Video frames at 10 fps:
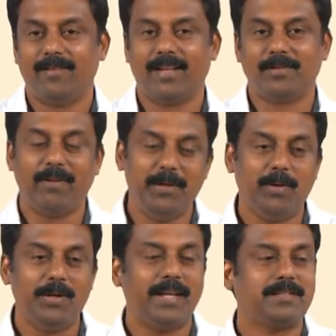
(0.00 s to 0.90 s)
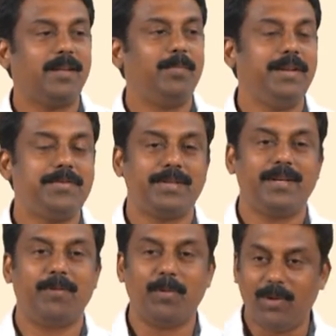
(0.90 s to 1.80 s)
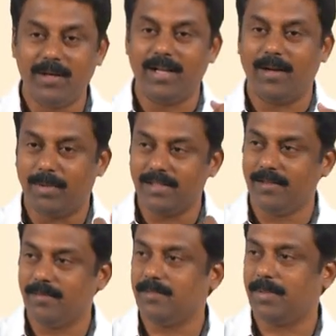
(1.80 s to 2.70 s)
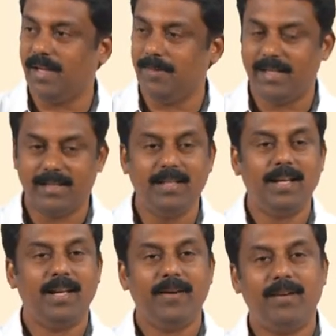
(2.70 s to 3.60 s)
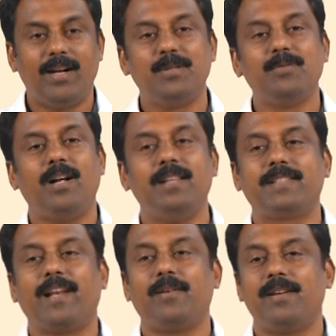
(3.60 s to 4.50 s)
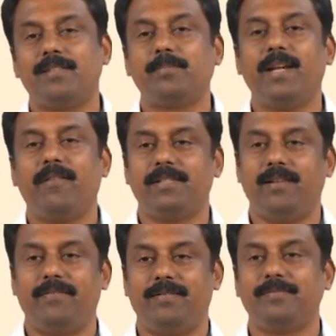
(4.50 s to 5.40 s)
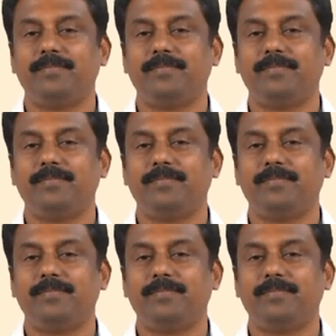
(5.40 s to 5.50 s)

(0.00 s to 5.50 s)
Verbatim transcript: Okay, so when you want to establish your own uh, pulsing parameters, we will have to do all these calculations by ourselves.